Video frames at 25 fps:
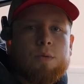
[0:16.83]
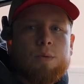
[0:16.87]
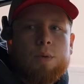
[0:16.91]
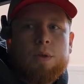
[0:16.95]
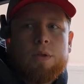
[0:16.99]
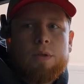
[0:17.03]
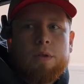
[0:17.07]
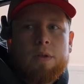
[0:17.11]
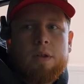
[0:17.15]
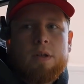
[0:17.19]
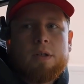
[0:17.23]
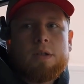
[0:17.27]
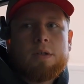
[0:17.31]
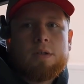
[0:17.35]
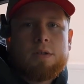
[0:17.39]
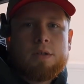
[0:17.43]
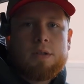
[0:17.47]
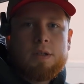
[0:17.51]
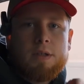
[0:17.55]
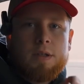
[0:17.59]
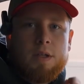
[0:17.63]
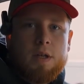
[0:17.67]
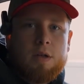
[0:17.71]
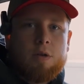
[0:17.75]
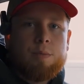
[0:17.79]
with little
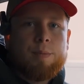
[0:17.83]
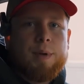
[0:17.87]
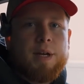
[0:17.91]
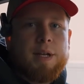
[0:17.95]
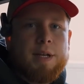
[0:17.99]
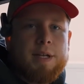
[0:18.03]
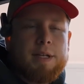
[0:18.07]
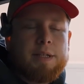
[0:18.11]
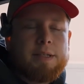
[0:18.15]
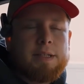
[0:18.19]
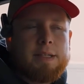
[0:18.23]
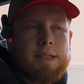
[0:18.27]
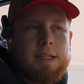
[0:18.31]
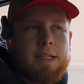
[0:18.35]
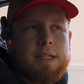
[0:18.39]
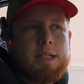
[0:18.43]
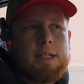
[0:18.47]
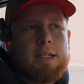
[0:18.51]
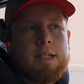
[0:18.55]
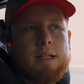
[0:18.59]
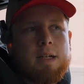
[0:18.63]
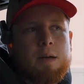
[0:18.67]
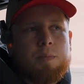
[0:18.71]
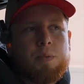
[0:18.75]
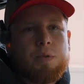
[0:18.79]
to no money
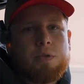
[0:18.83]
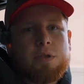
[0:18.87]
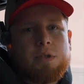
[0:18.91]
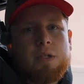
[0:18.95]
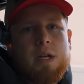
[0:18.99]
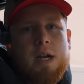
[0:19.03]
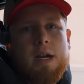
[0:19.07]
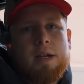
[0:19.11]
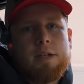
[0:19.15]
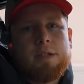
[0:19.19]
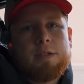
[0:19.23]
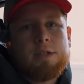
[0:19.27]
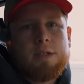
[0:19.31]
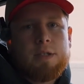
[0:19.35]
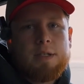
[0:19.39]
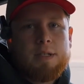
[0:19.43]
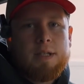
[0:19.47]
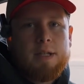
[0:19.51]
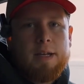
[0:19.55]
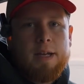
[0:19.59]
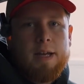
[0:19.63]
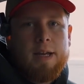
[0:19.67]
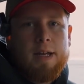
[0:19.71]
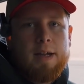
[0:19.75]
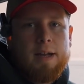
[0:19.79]
and a couple strategies
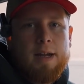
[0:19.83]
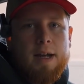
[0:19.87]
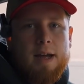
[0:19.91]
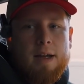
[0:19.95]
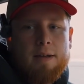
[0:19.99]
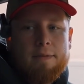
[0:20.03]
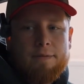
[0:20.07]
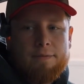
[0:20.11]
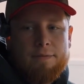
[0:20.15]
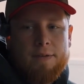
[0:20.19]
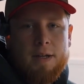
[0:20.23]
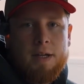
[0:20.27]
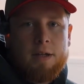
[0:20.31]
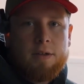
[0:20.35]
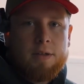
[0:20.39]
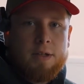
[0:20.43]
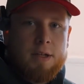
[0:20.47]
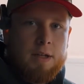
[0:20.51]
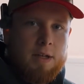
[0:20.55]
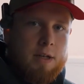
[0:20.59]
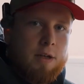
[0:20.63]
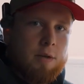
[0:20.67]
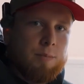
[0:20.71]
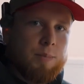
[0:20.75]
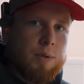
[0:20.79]
that I've found
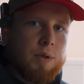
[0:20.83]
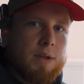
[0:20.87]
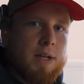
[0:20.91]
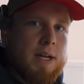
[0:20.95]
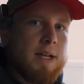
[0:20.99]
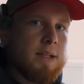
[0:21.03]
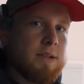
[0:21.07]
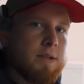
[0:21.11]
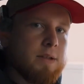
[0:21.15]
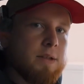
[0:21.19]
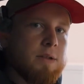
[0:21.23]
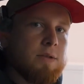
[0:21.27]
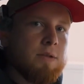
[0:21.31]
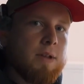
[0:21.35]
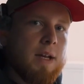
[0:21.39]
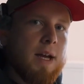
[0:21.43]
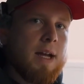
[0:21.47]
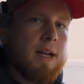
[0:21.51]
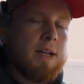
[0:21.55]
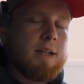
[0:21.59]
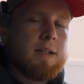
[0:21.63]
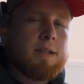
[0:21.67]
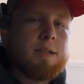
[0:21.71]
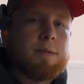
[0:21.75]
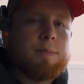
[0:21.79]
can help you guys do
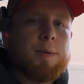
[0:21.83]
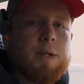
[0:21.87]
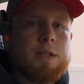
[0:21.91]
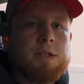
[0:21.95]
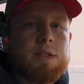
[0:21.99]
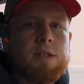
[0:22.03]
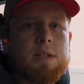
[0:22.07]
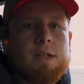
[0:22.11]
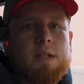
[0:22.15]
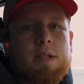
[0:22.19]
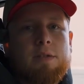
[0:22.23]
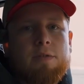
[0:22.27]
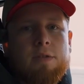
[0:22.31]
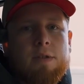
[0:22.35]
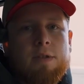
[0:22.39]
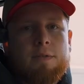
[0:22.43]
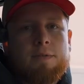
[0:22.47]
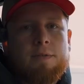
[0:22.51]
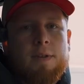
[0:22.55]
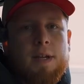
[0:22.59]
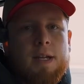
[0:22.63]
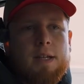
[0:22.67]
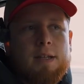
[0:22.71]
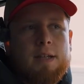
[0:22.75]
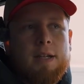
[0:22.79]
that, especially given the
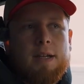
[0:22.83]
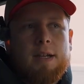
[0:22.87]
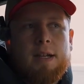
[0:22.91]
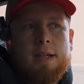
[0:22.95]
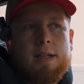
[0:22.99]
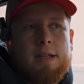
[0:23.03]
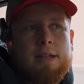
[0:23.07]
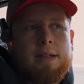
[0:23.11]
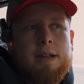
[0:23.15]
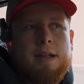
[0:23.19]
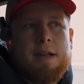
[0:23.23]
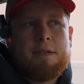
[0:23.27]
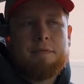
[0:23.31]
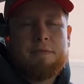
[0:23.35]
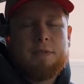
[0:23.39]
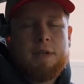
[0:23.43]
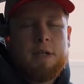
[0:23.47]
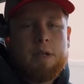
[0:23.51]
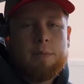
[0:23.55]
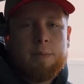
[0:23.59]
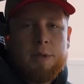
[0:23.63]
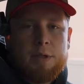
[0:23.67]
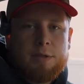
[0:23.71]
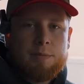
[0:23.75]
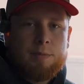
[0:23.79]
fact that I didn't have
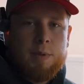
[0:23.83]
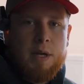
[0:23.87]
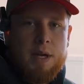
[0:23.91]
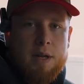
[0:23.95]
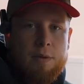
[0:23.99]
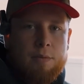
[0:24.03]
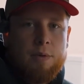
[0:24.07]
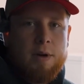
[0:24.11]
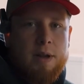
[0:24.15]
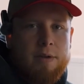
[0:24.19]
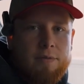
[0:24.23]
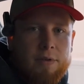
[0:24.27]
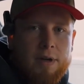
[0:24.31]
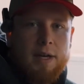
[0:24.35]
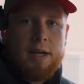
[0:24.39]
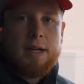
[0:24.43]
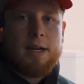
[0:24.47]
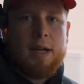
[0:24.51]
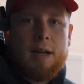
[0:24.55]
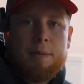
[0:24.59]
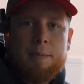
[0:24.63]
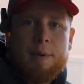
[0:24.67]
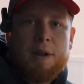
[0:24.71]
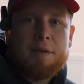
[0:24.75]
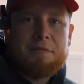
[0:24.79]
very much money whenever I
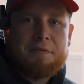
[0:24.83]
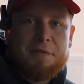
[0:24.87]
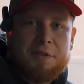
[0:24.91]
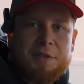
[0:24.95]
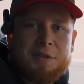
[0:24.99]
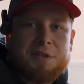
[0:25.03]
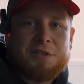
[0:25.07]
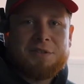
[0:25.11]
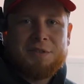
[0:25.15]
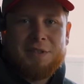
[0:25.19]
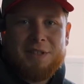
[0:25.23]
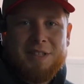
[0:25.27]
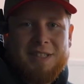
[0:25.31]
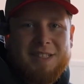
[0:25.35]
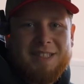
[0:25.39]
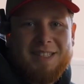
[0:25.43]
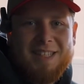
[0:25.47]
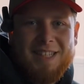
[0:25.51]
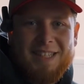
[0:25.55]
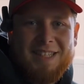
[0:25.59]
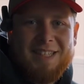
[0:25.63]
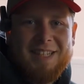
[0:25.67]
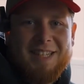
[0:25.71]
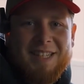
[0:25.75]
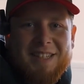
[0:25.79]
got my first real
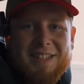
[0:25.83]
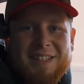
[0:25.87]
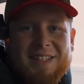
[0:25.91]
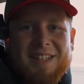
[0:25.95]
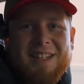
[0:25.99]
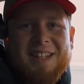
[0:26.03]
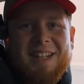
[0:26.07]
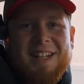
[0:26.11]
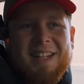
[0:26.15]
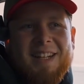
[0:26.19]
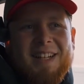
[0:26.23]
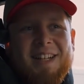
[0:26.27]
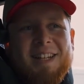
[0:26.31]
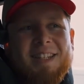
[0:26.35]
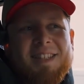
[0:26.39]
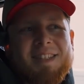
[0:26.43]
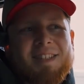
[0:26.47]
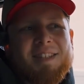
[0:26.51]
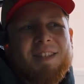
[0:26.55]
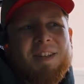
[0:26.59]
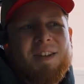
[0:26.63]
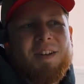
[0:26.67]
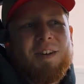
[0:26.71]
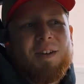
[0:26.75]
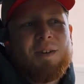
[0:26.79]
estate deal.
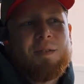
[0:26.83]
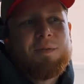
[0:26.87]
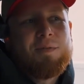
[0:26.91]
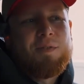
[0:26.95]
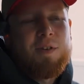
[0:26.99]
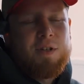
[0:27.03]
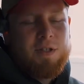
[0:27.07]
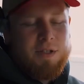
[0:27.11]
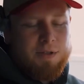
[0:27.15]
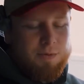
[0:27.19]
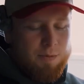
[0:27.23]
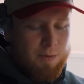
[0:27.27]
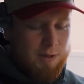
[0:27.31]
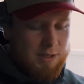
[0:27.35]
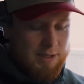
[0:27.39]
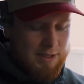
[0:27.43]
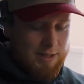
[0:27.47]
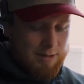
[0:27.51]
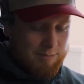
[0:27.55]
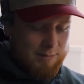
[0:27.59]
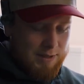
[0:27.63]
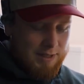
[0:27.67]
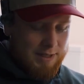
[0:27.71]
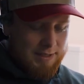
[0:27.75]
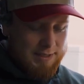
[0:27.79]
So first one
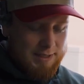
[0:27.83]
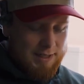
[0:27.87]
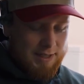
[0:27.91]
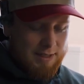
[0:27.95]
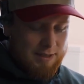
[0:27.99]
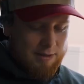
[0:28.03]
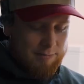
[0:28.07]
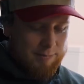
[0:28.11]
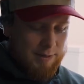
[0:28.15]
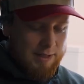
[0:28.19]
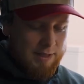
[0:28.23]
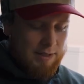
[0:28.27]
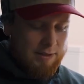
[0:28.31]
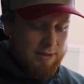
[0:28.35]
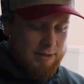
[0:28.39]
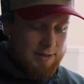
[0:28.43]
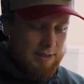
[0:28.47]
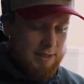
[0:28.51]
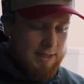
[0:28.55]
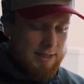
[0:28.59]
I'm going to talk about